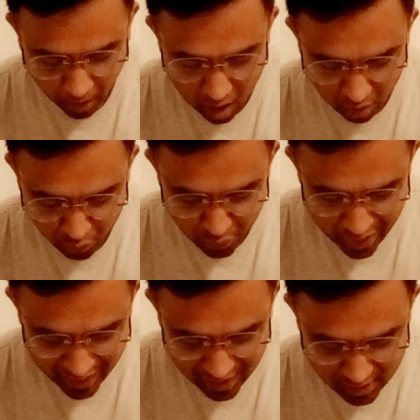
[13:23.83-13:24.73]

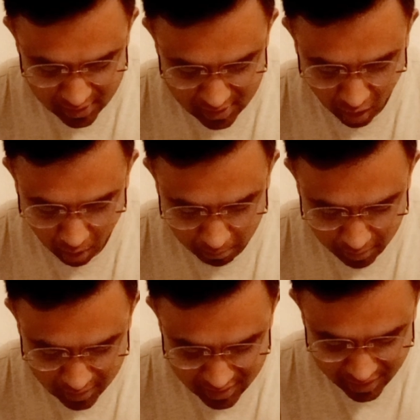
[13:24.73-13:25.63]
Vehicles
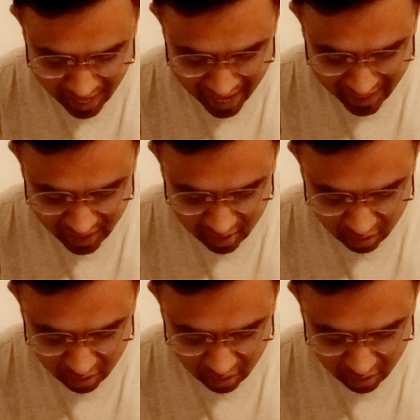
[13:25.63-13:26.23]
must carry a